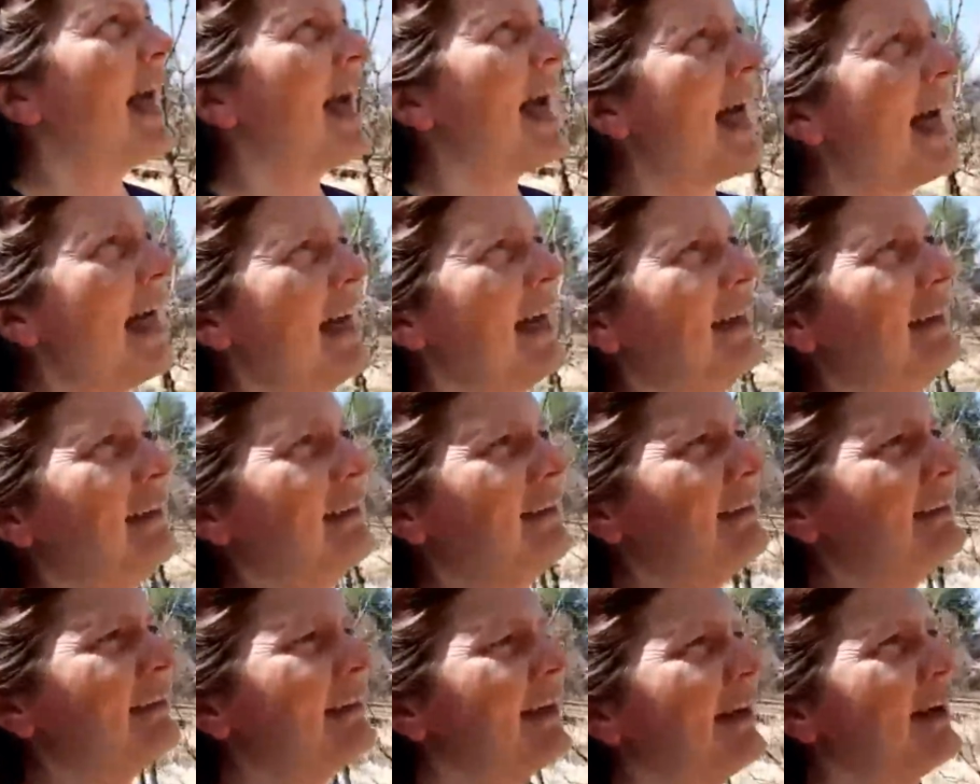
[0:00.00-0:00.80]

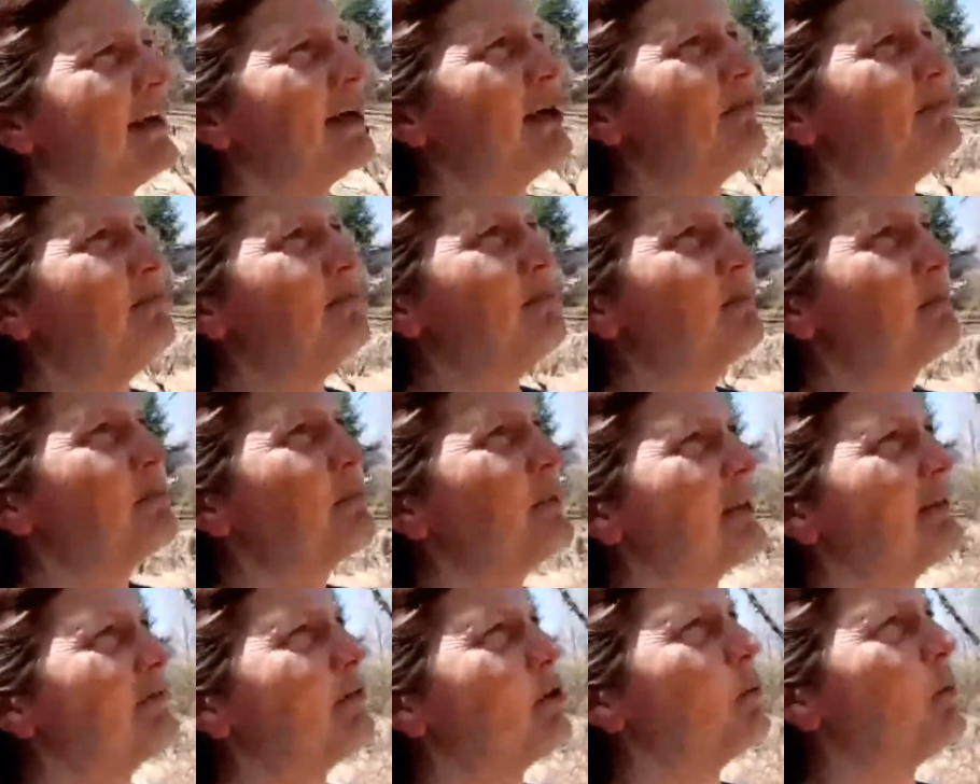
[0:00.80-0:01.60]
And, um,
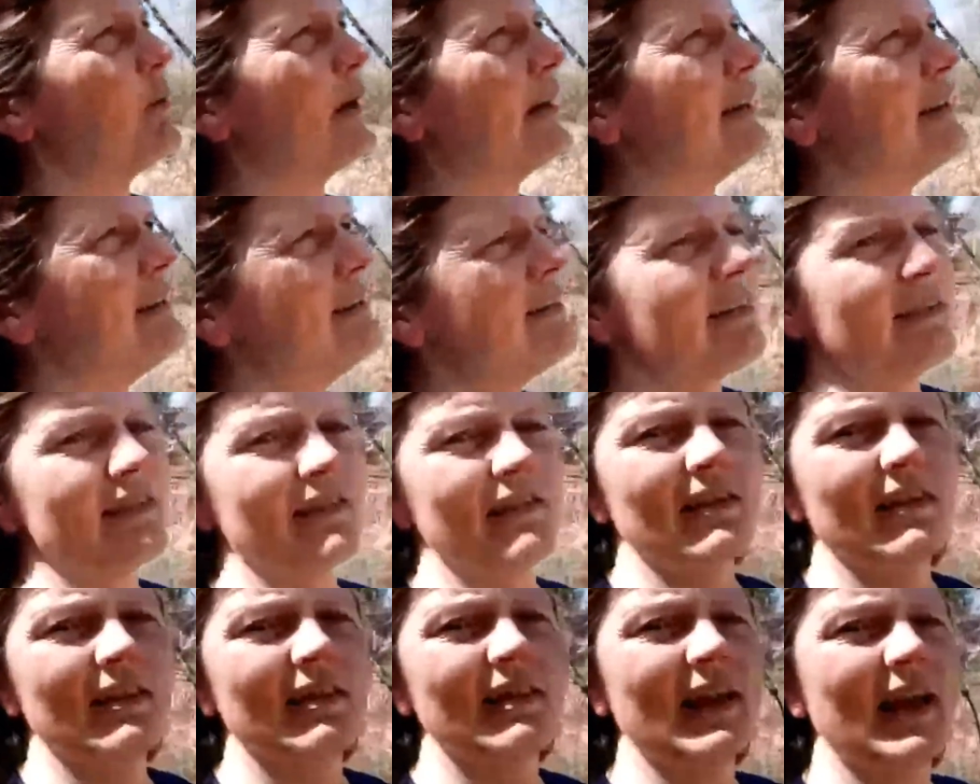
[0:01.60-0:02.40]
but if it
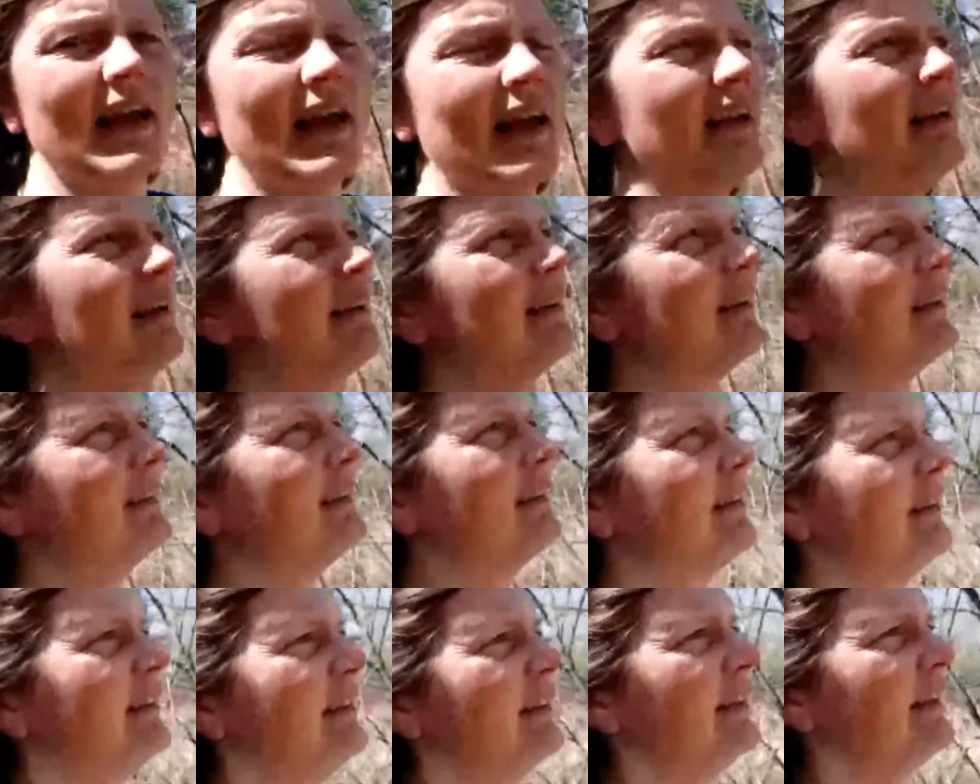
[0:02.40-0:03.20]
was, then
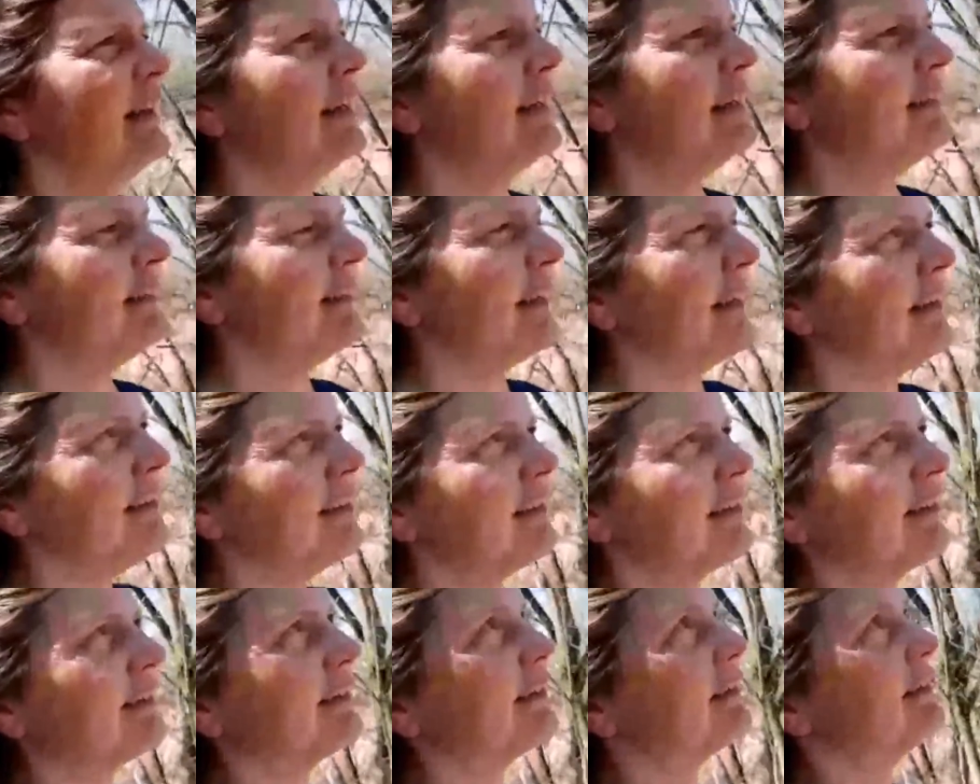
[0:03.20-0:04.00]
it
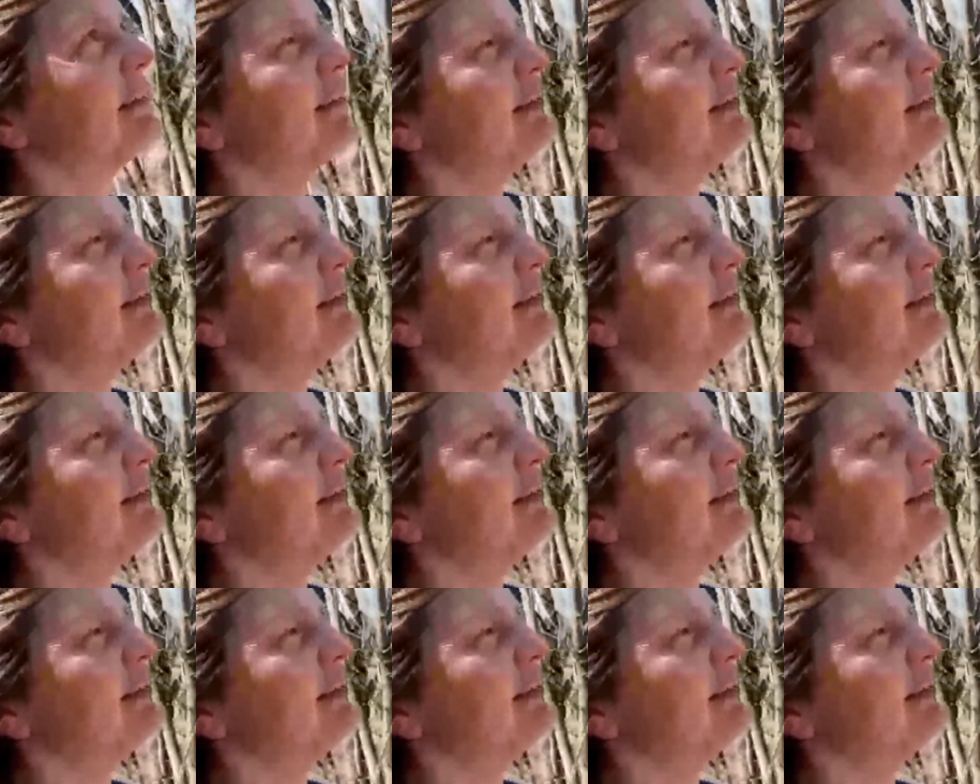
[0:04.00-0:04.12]
does